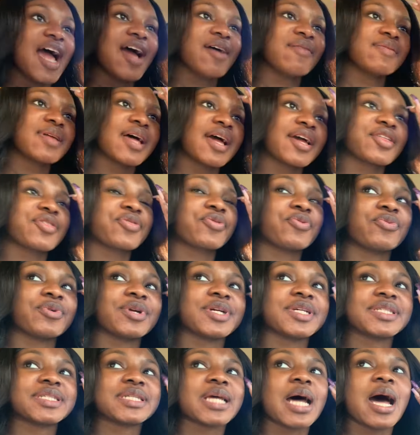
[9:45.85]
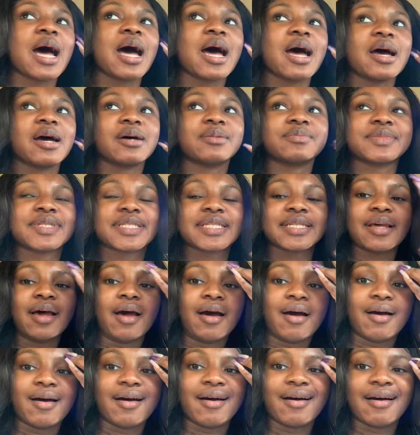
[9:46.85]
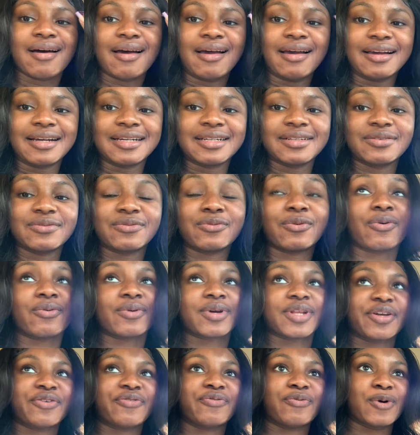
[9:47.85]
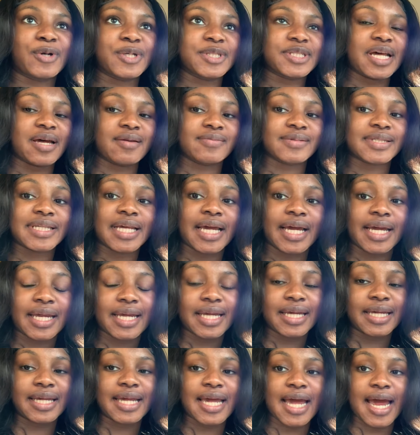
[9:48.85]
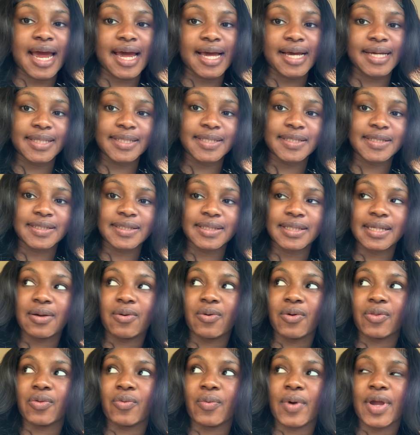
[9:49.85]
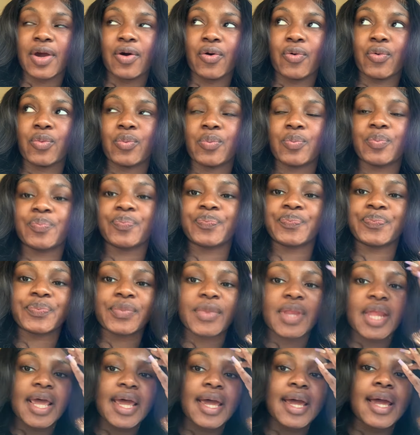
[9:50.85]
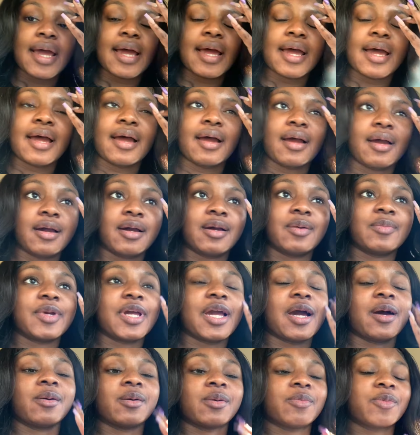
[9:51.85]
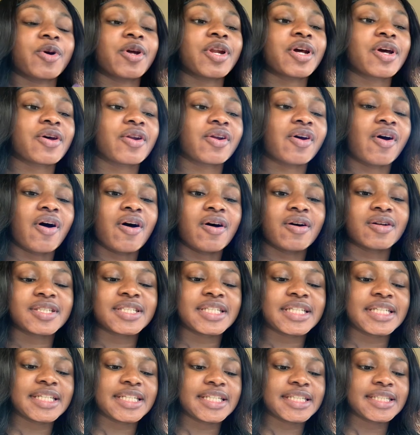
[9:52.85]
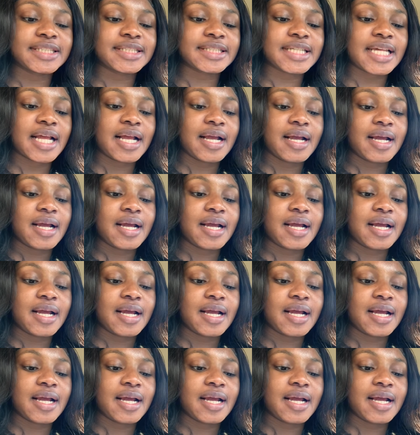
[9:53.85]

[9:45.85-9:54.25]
have like three stops. Well, really four stops. So I get gas on the way home. But yeah, I'm gonna go to Aldi's,